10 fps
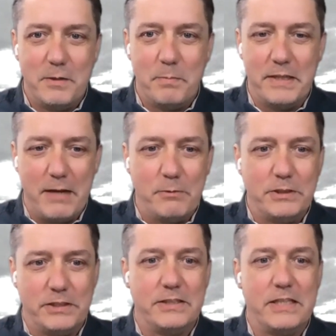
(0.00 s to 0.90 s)
But that was
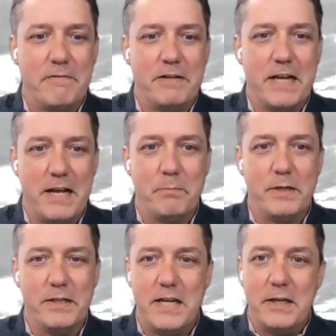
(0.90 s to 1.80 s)
just an every now.
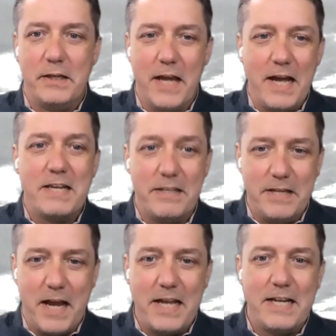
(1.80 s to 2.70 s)
But God
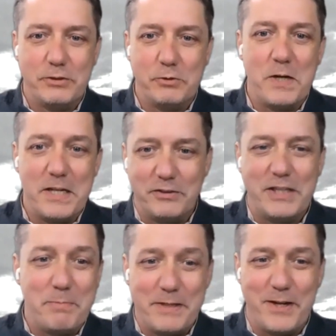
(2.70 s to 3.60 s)
has a way of
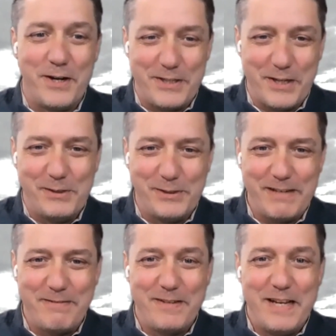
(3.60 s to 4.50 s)
stepping on our toes
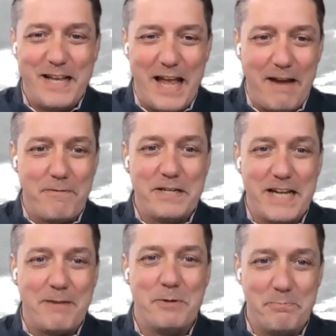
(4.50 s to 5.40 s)
every
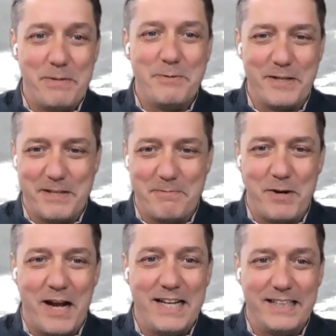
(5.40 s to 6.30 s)
time we meet with him,
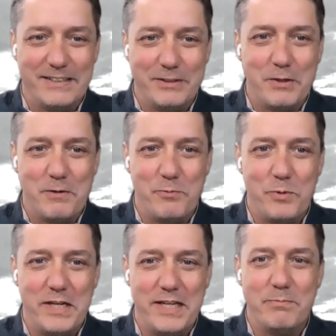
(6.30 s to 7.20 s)
right? And so if
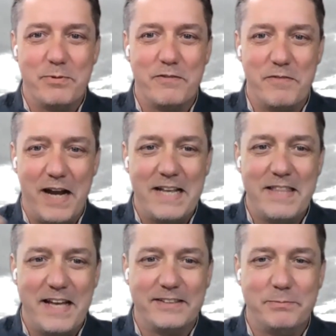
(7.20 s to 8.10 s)
we provide
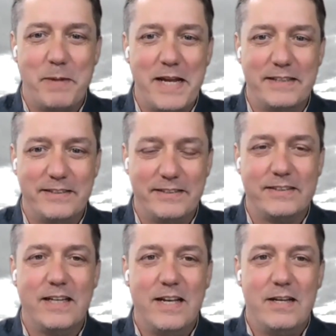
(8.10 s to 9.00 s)
that space
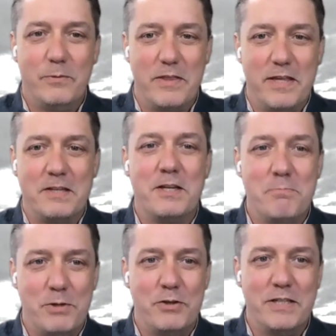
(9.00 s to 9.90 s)
within
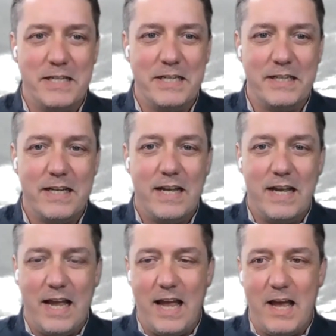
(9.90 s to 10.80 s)
community
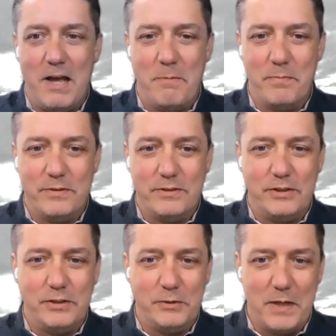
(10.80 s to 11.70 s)

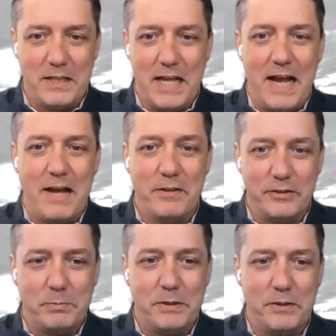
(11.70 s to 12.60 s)
to allow the
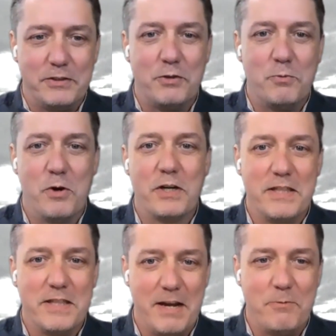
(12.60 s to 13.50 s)
Spirit to work
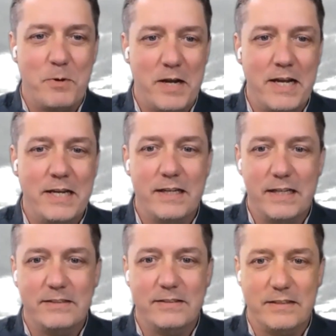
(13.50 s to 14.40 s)
in that way,
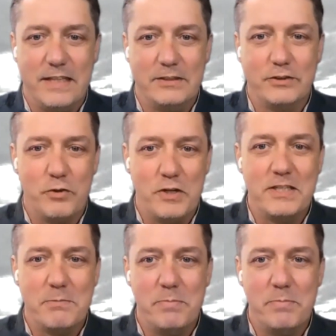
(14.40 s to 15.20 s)
it's going to